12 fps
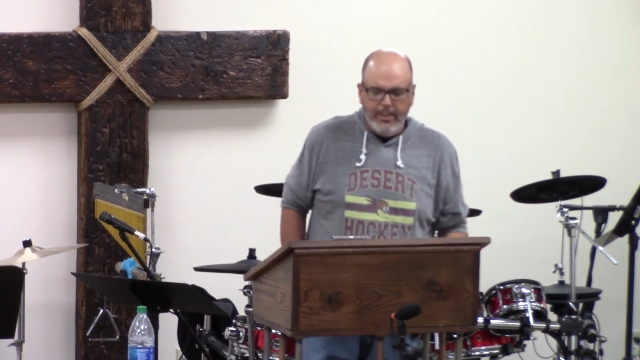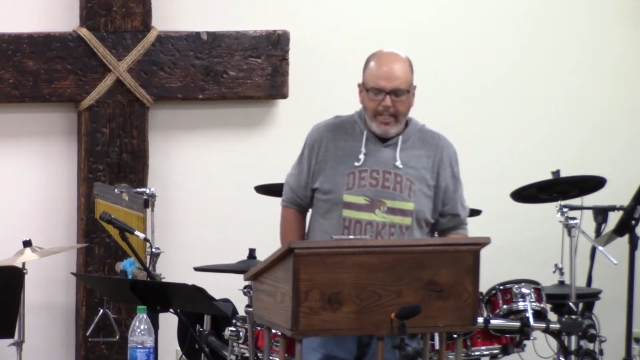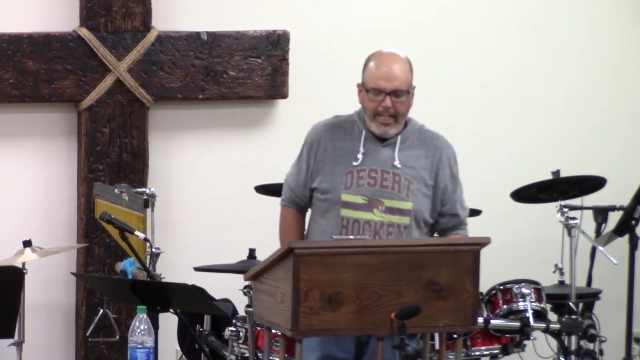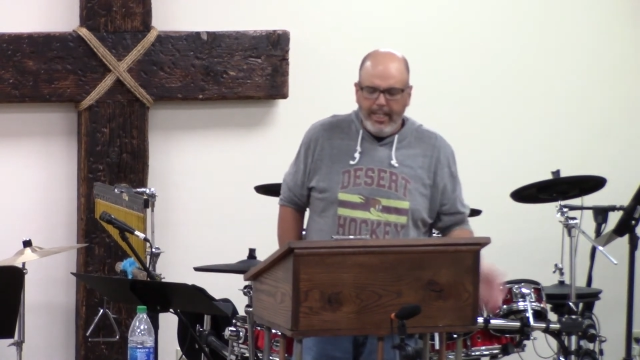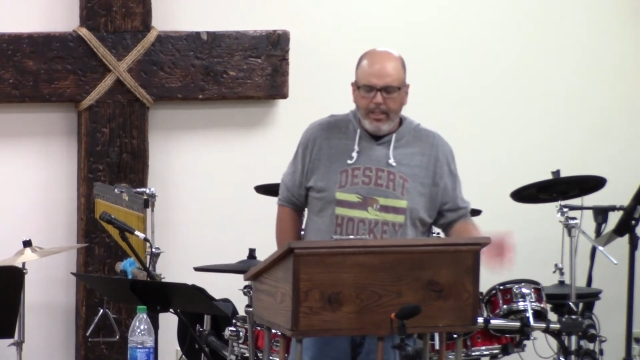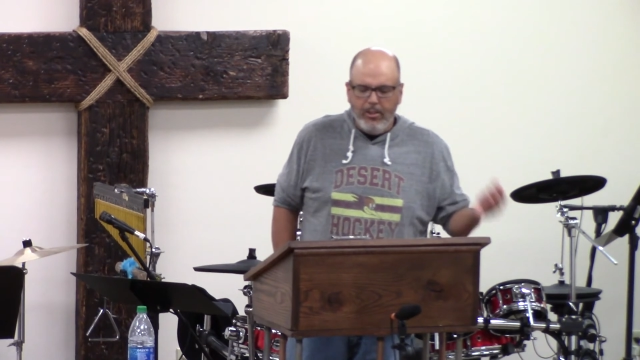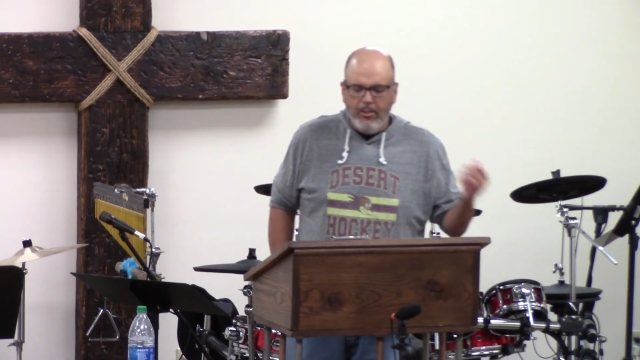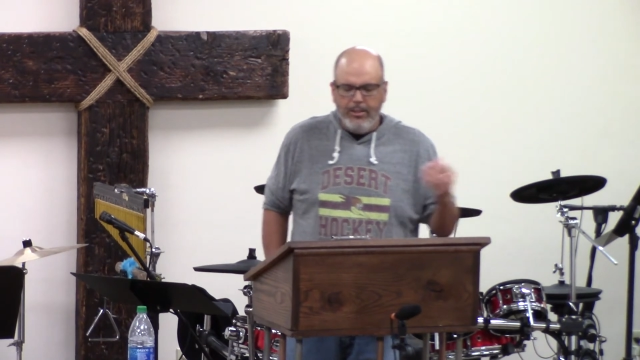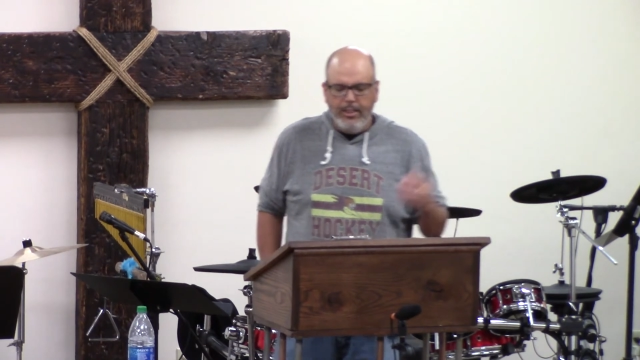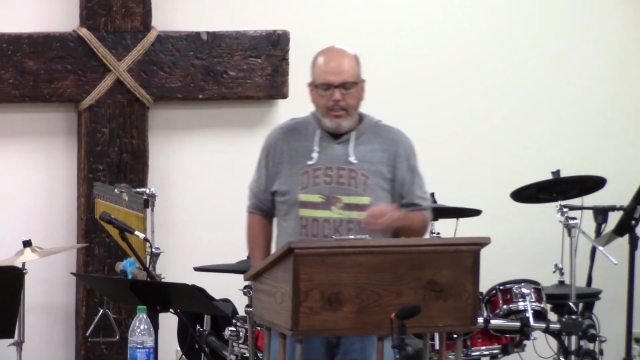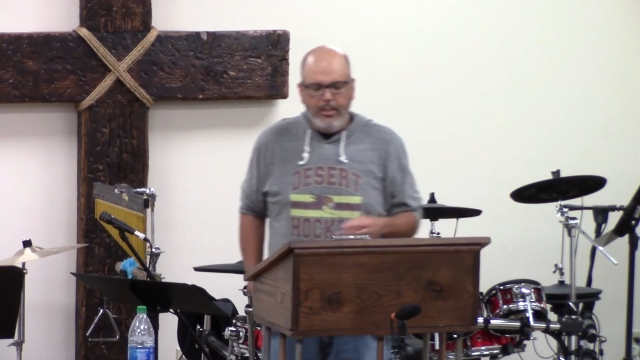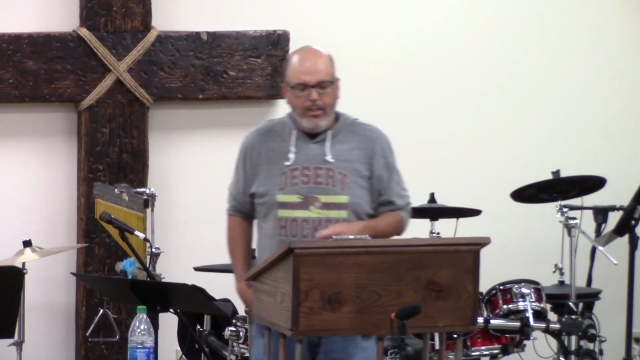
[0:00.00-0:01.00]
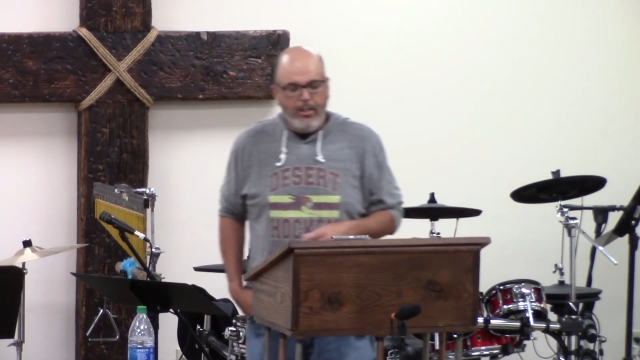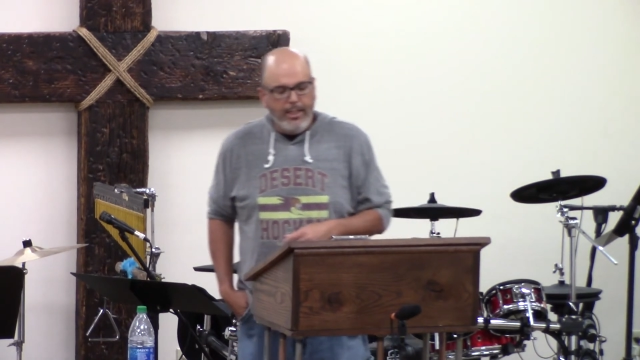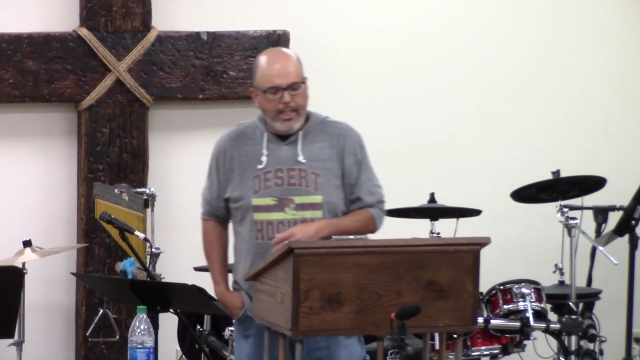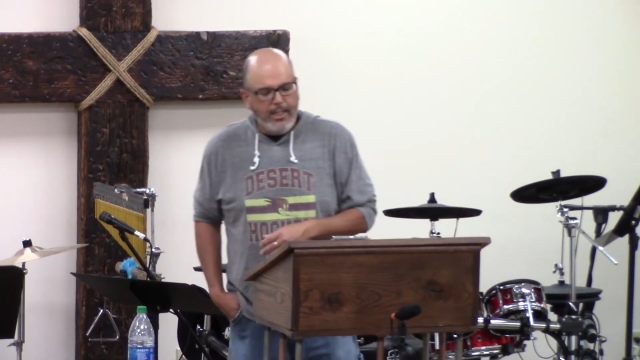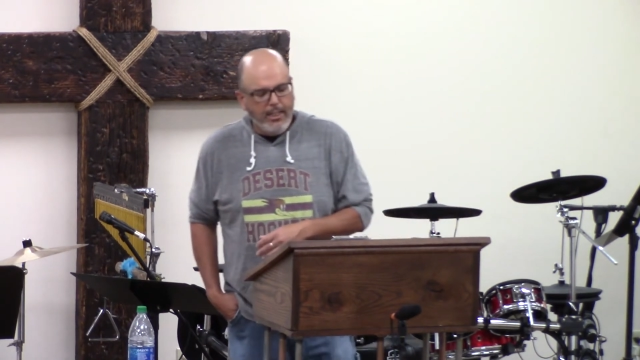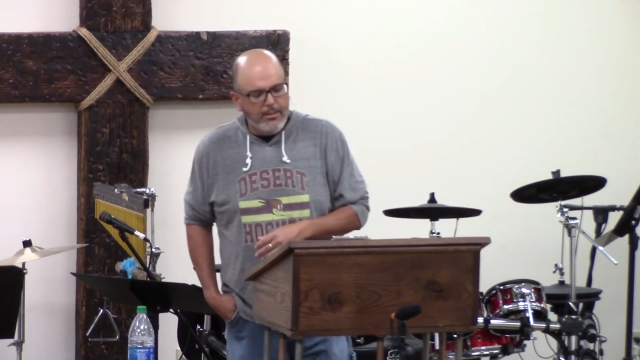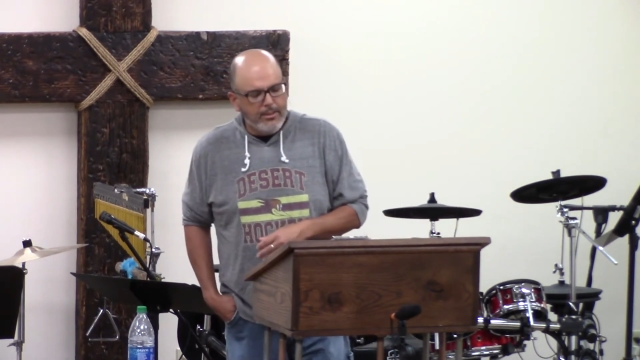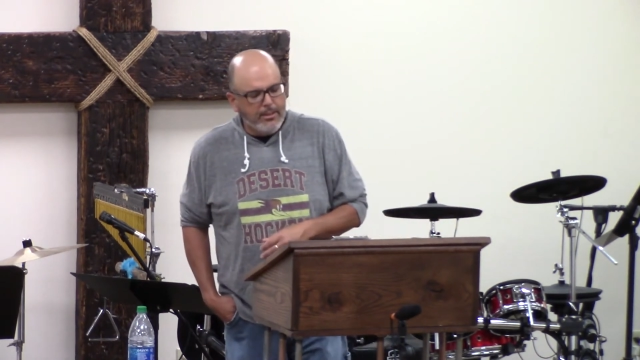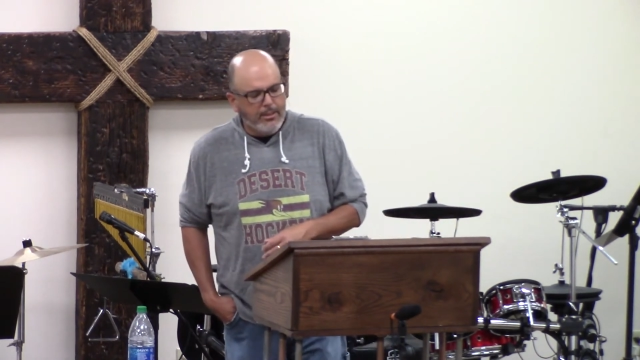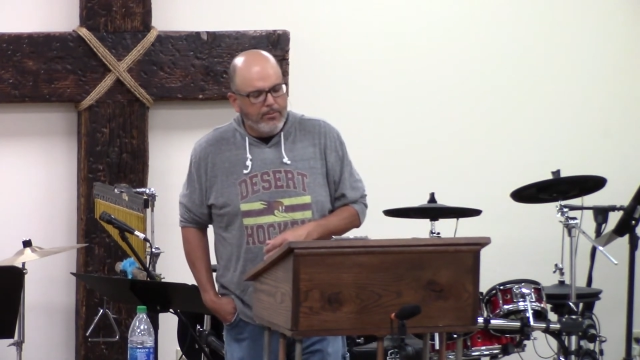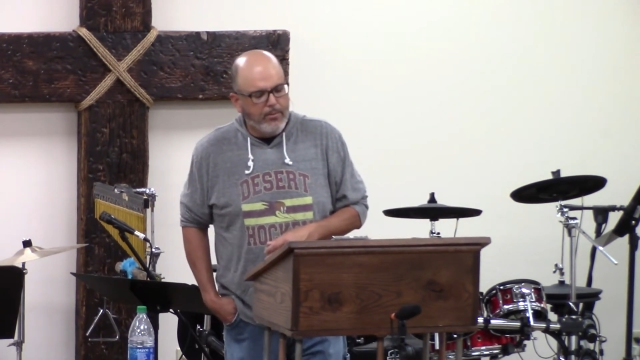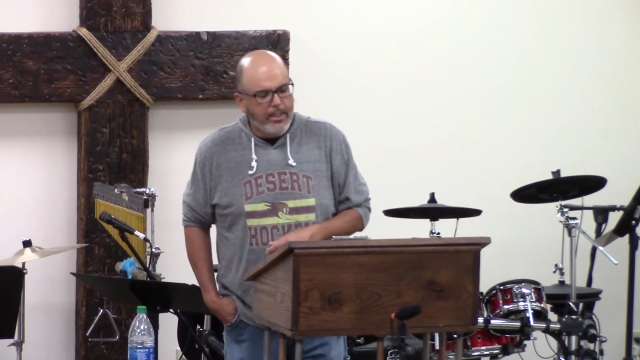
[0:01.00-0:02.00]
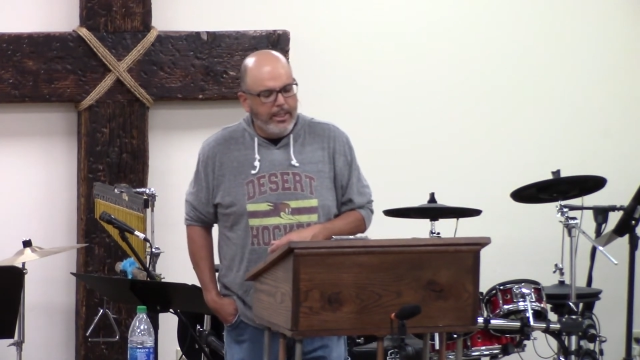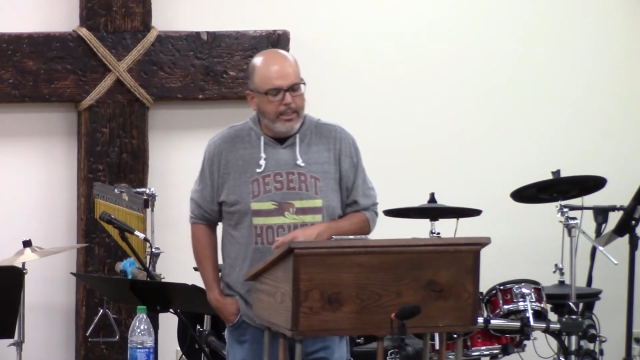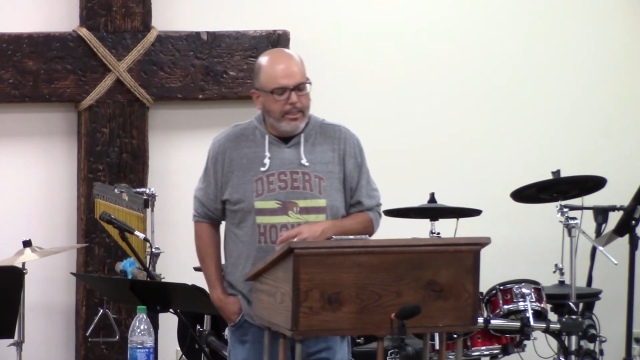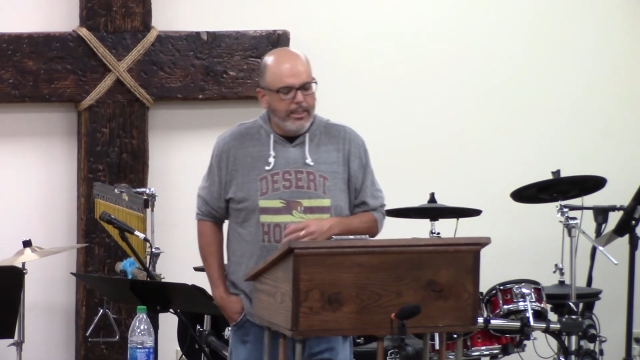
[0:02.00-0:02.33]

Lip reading: hail and all that other stuff, right?